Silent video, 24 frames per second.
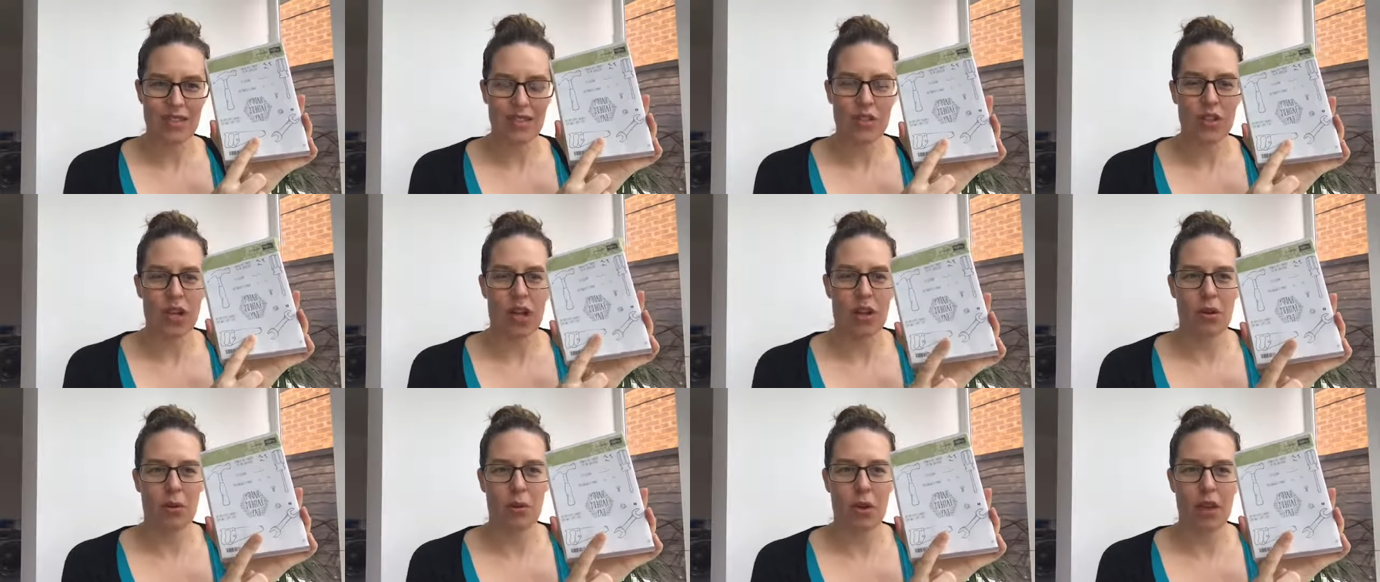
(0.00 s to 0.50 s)

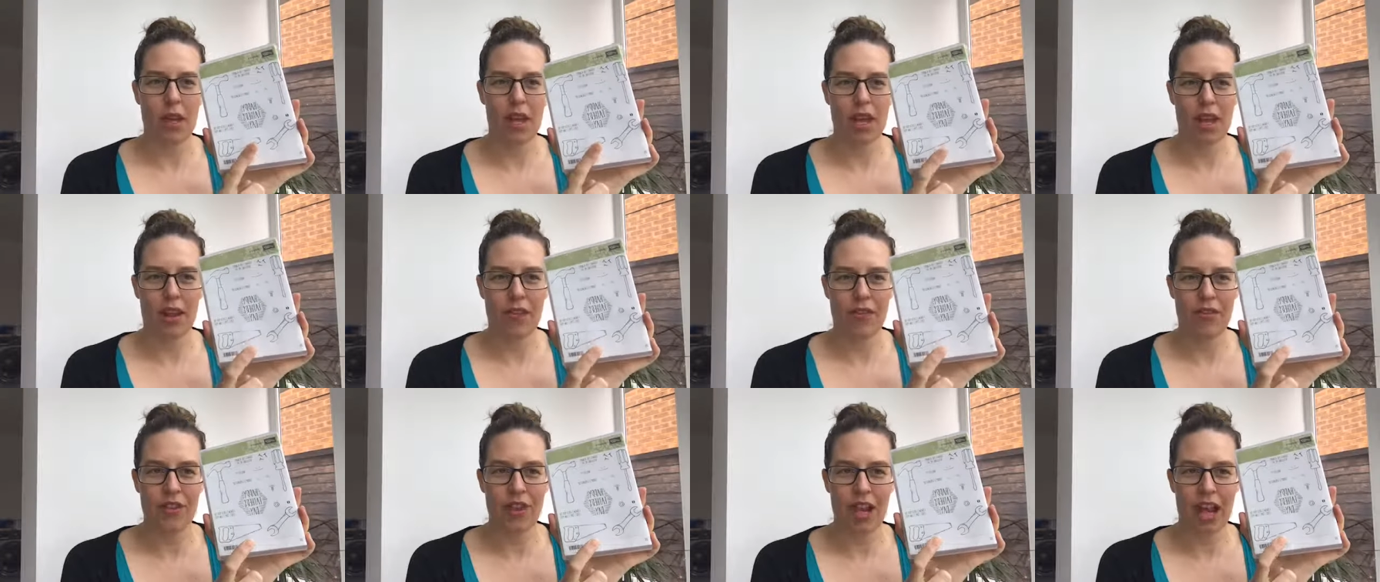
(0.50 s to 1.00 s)
So
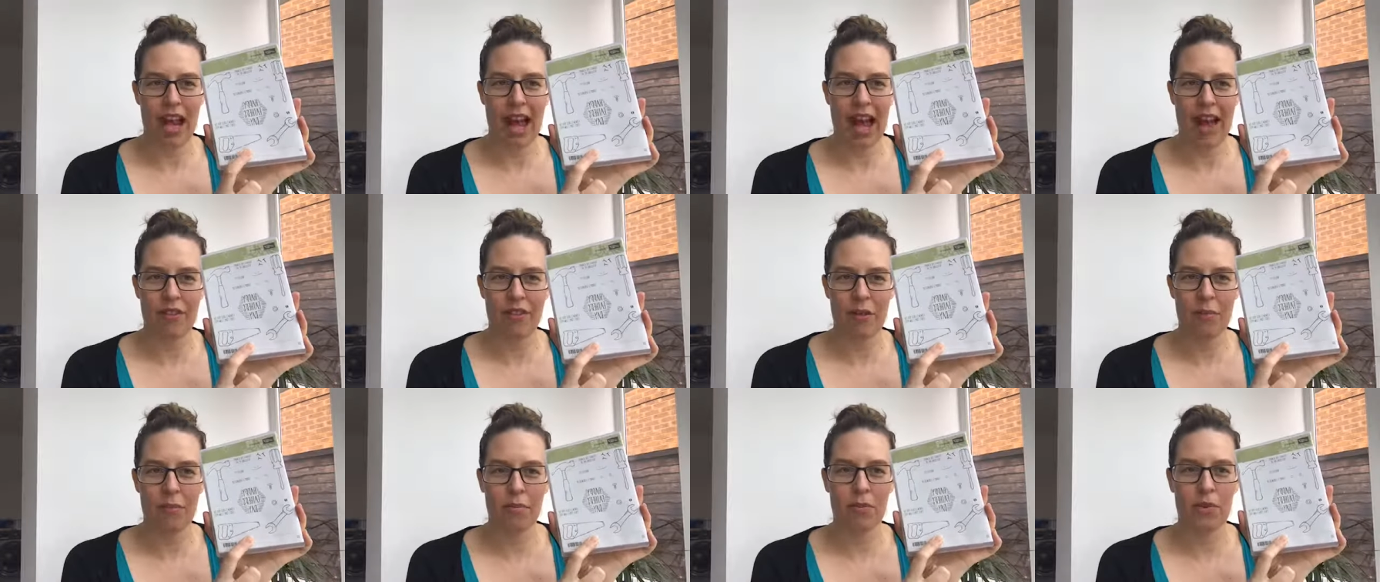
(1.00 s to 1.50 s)
if you
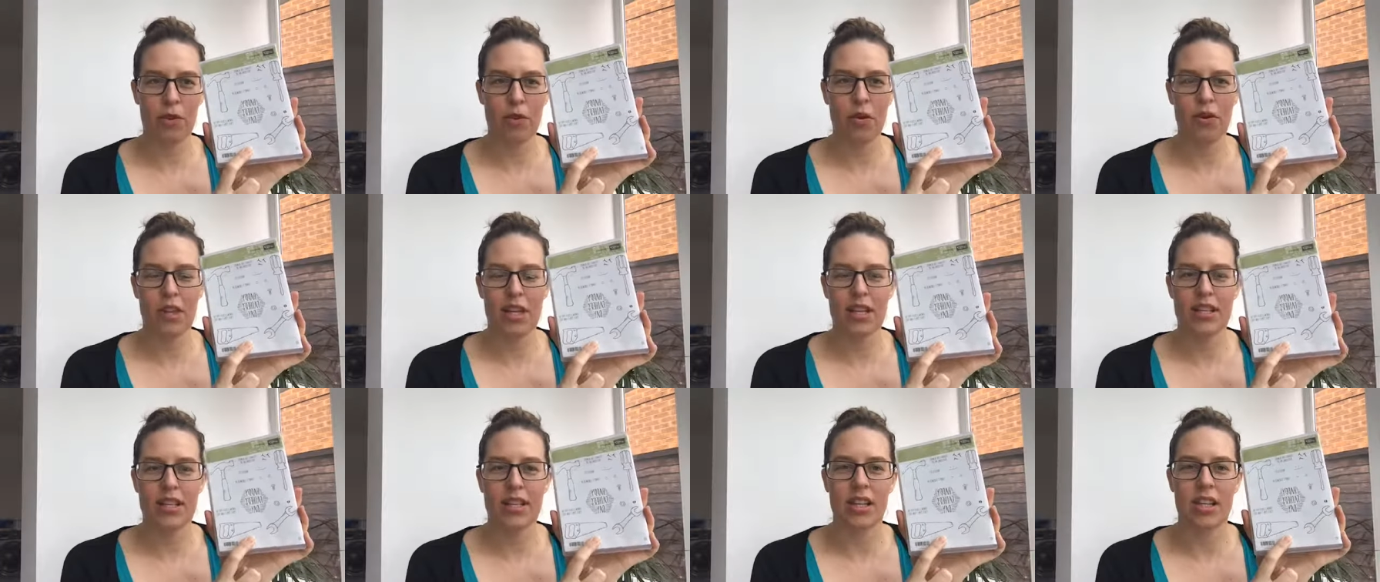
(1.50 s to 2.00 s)
haven't bought
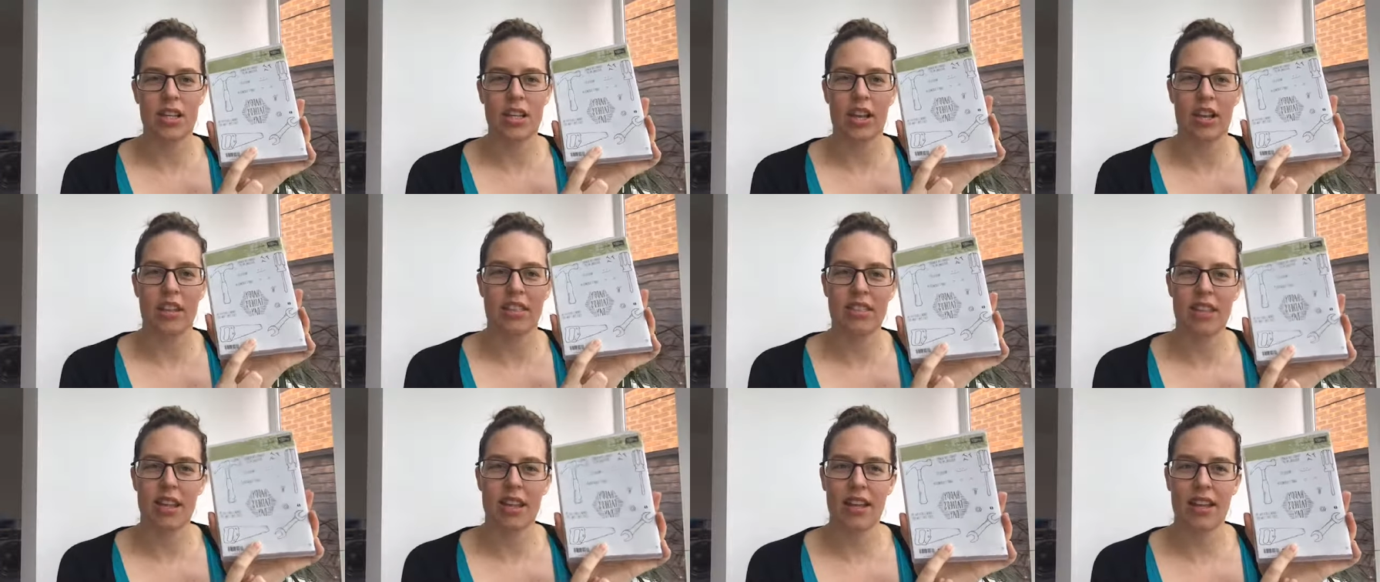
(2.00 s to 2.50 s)
this and you're
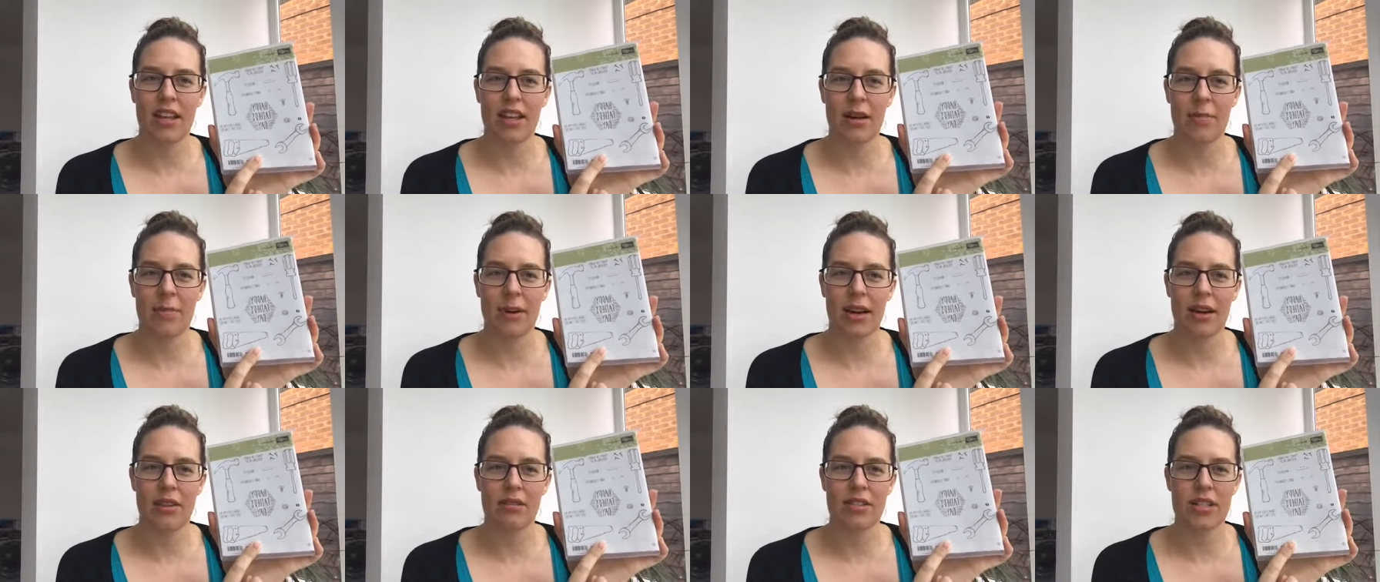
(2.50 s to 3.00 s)
thinking
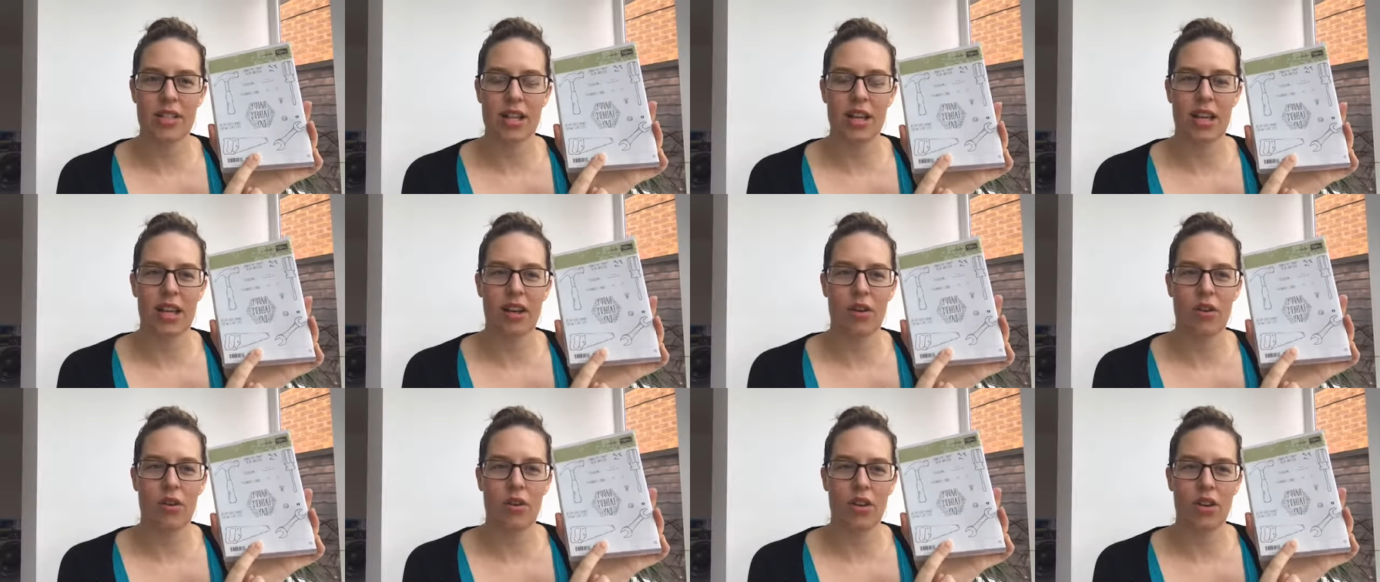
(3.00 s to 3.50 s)
about
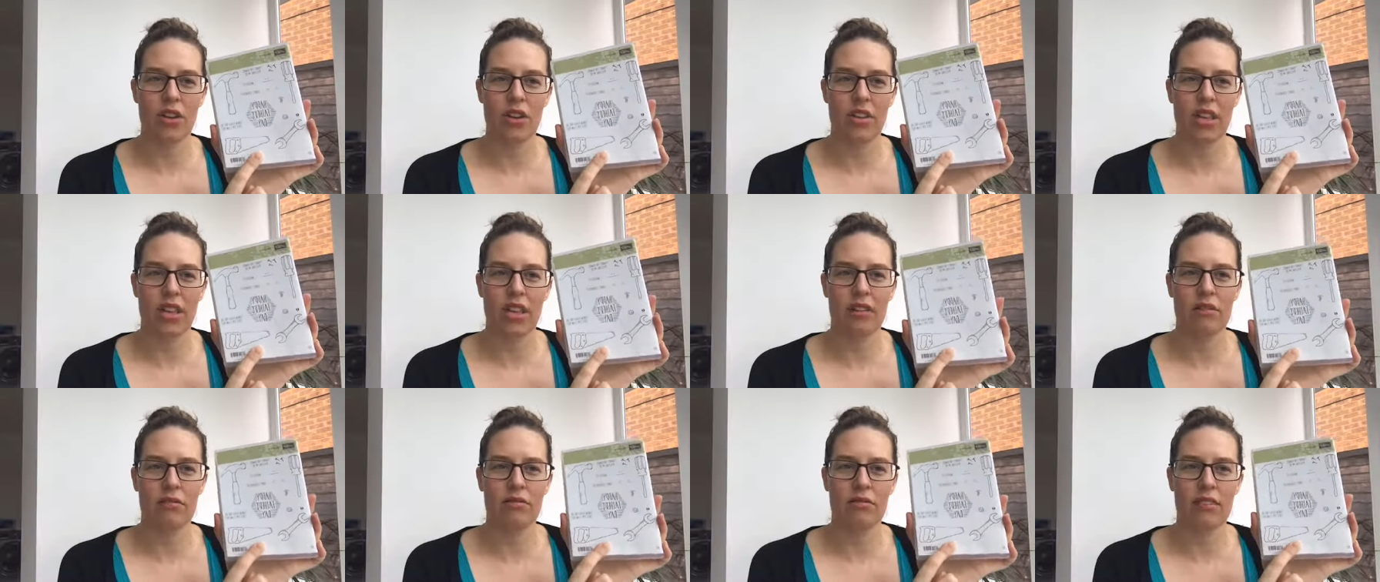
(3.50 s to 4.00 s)
it, or you
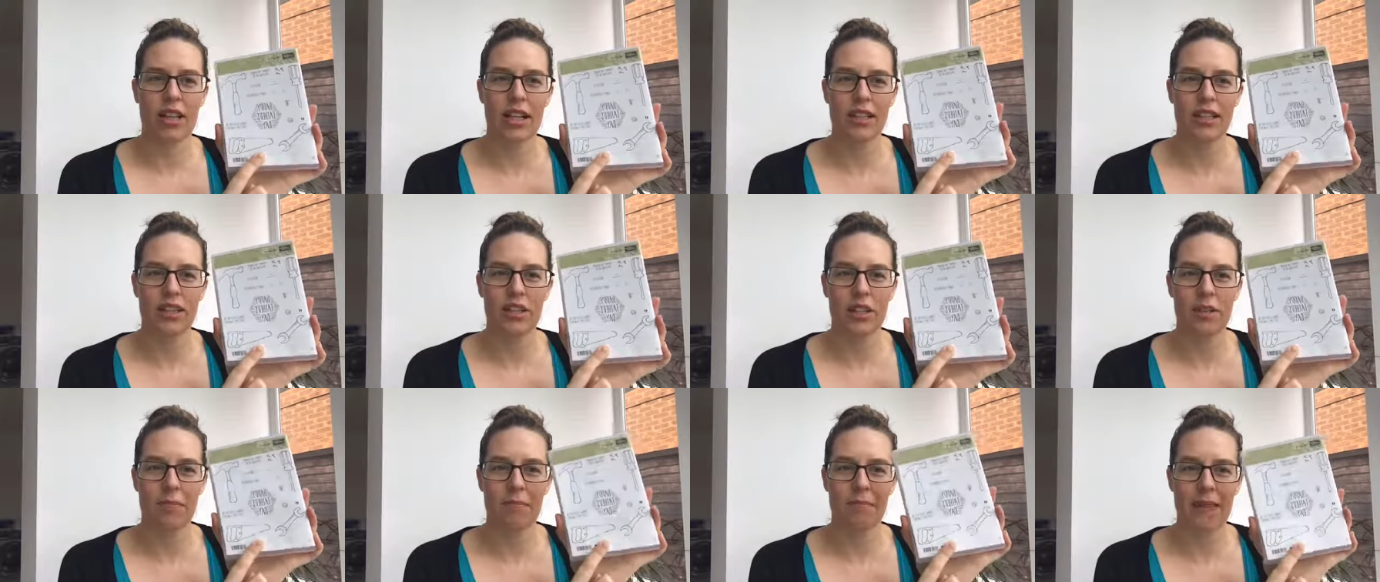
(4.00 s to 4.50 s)
think, oh, that's
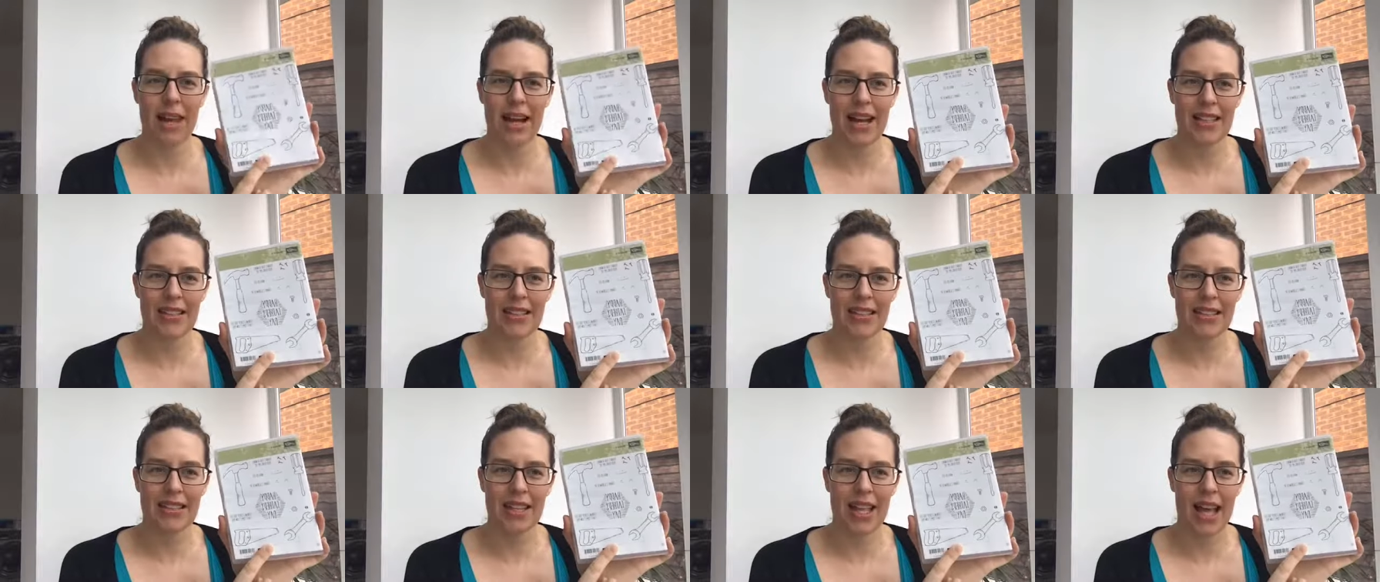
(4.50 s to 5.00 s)
a good
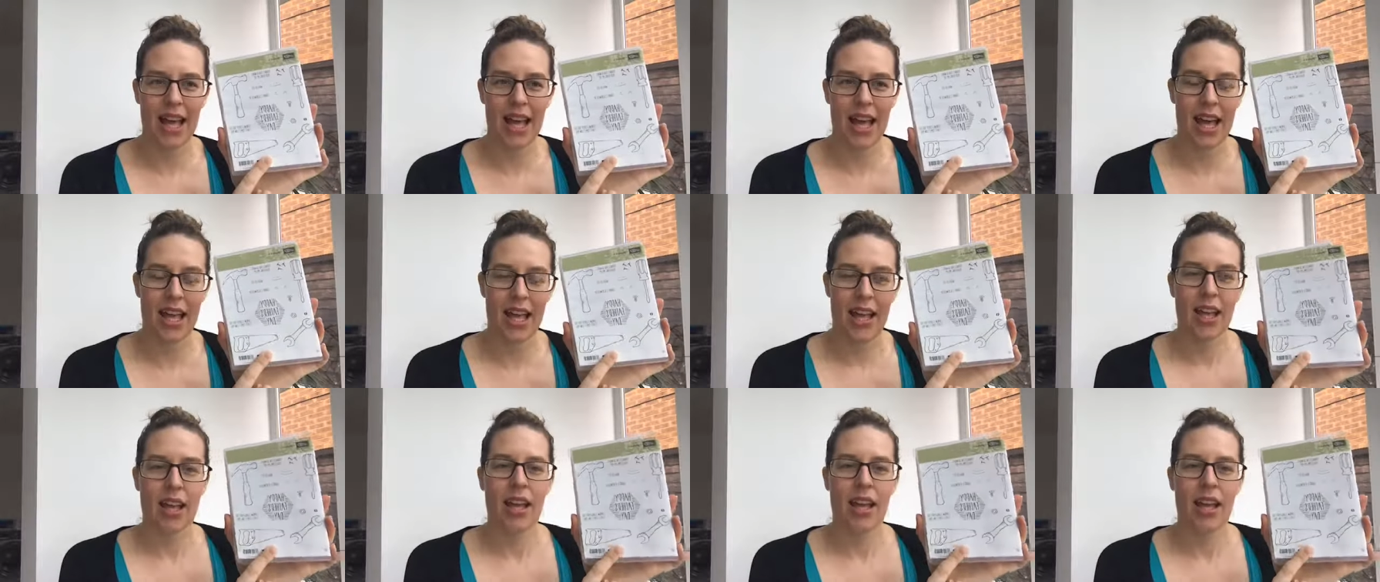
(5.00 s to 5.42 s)
man set,